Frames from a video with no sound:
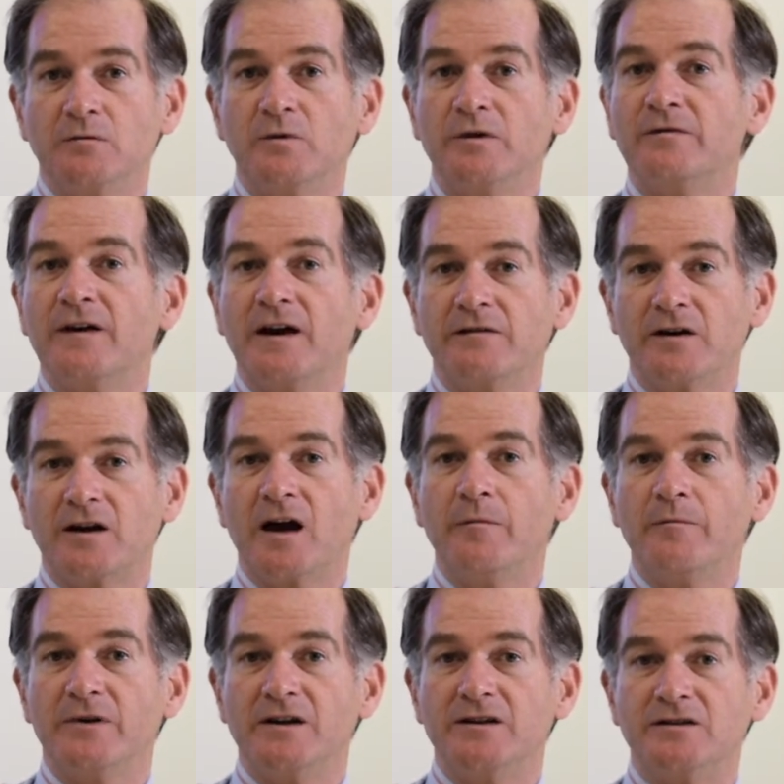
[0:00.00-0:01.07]
We favour
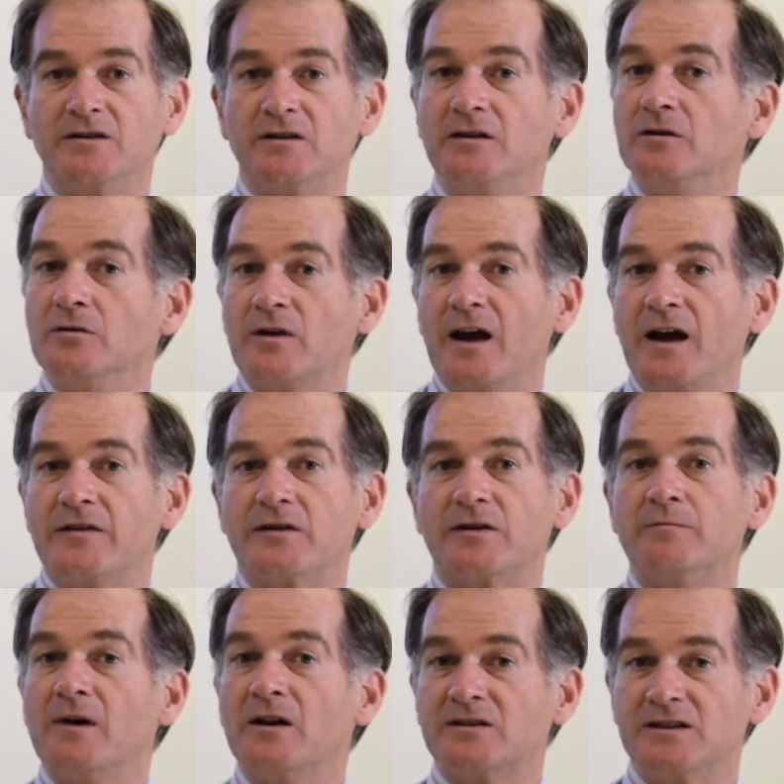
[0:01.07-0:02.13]
companies in the UK that
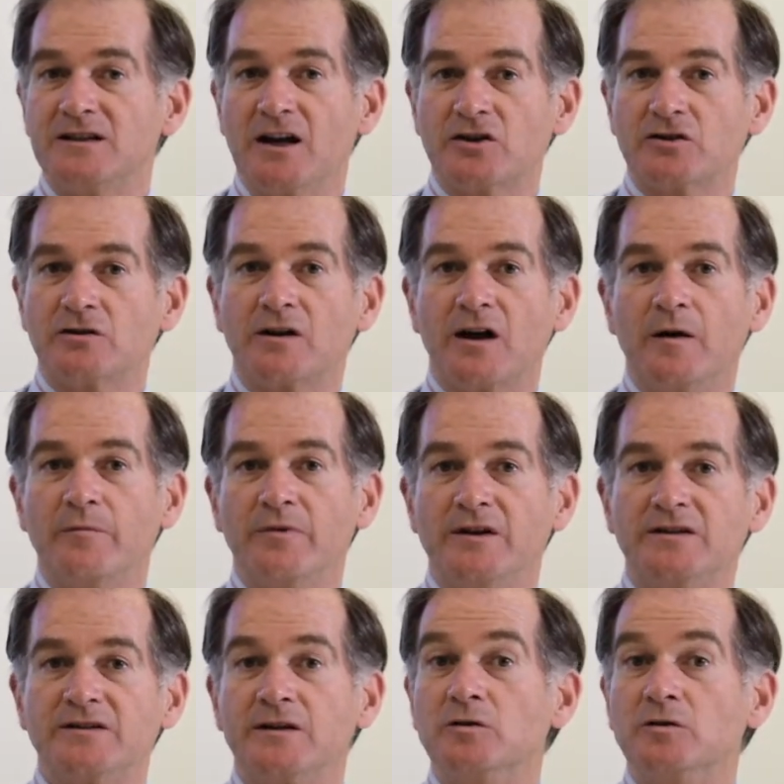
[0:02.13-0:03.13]
are multinational companies.